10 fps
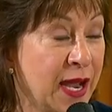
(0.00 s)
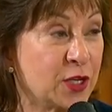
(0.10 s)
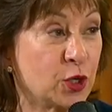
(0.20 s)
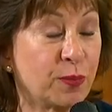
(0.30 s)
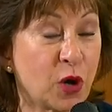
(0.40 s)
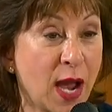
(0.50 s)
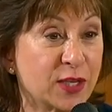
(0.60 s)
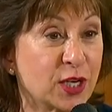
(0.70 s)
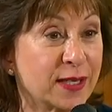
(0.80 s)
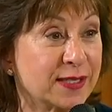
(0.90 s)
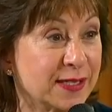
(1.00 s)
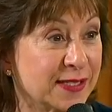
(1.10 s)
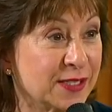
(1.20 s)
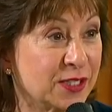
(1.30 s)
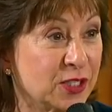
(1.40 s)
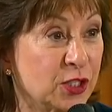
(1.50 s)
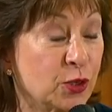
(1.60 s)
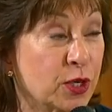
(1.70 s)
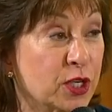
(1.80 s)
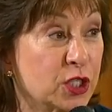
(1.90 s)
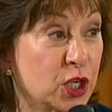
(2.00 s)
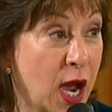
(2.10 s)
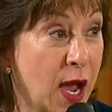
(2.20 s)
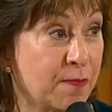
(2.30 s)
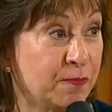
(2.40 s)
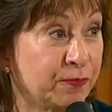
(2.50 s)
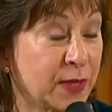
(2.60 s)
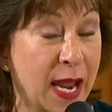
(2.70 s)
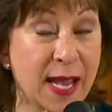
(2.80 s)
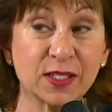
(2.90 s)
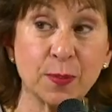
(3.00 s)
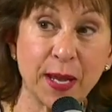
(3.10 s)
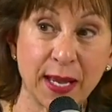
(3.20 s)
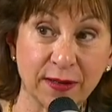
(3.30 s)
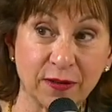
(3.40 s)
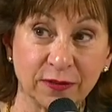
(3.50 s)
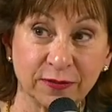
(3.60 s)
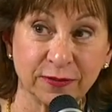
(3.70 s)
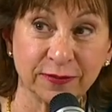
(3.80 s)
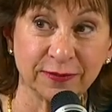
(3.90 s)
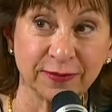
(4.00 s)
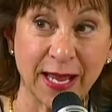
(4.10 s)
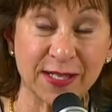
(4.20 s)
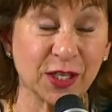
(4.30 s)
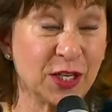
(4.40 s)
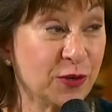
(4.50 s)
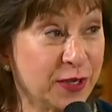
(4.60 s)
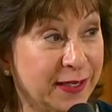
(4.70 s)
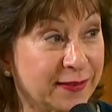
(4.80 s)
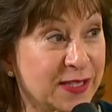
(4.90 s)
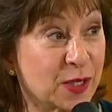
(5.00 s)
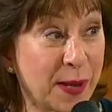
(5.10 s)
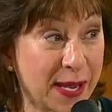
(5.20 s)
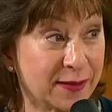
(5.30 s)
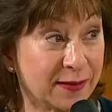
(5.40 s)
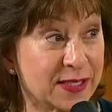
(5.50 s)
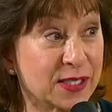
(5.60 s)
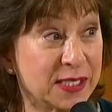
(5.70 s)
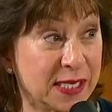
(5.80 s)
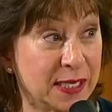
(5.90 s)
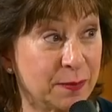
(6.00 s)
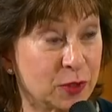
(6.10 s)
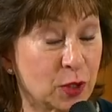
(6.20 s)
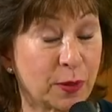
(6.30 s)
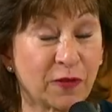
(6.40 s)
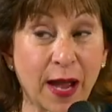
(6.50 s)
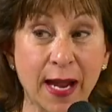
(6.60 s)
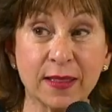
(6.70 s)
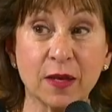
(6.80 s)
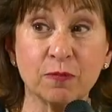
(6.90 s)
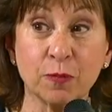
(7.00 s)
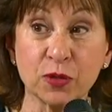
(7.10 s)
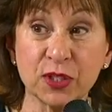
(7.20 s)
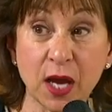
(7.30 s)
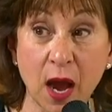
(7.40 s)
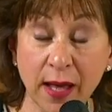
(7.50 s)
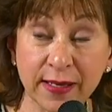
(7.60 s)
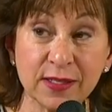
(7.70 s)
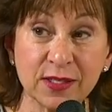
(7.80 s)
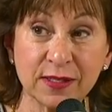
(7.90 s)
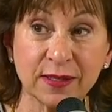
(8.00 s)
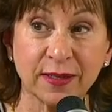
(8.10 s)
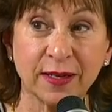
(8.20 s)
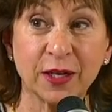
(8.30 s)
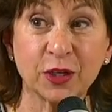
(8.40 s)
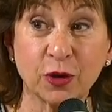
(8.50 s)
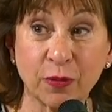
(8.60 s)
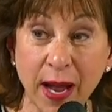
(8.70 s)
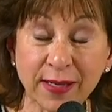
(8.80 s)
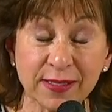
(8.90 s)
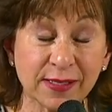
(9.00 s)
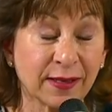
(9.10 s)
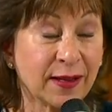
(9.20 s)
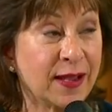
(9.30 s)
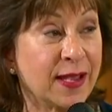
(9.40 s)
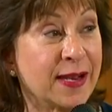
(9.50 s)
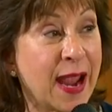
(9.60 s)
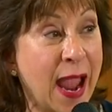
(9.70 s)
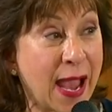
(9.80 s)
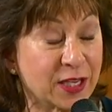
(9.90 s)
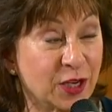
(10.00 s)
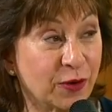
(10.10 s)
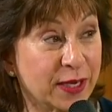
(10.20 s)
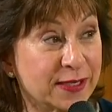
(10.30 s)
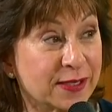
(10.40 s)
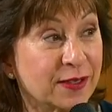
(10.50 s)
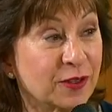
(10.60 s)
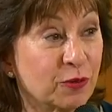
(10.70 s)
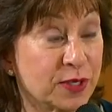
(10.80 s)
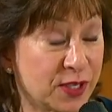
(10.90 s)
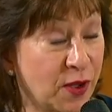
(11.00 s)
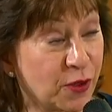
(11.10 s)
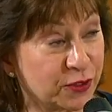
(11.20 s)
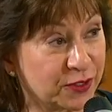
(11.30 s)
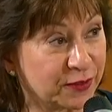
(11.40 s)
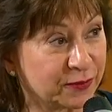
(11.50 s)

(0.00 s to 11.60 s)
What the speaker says: And your project is to do a good job as a panel, as a unit, as a panel, as a team, to provide the most honest, correct, and accurate result